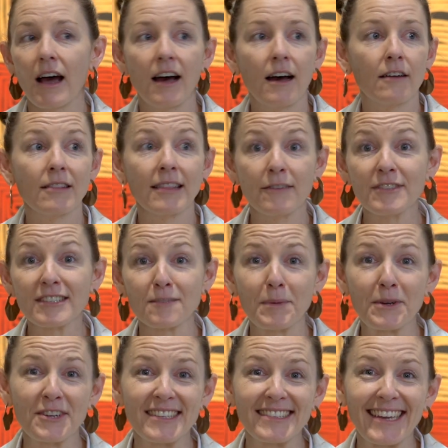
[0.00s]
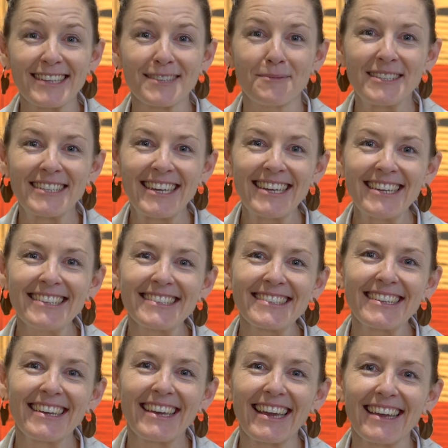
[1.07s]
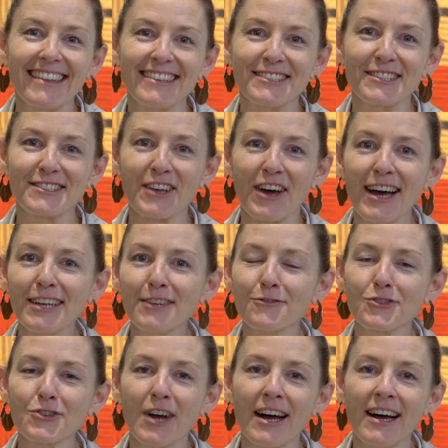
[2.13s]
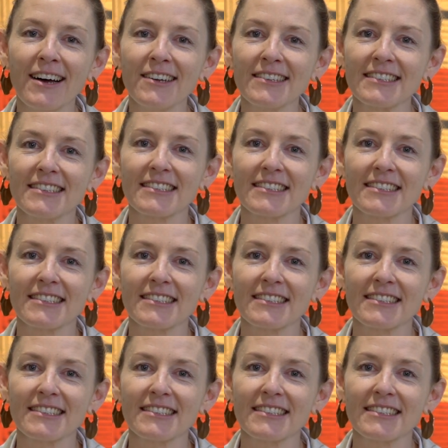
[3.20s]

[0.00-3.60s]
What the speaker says: lived experience expertise in the design of trials,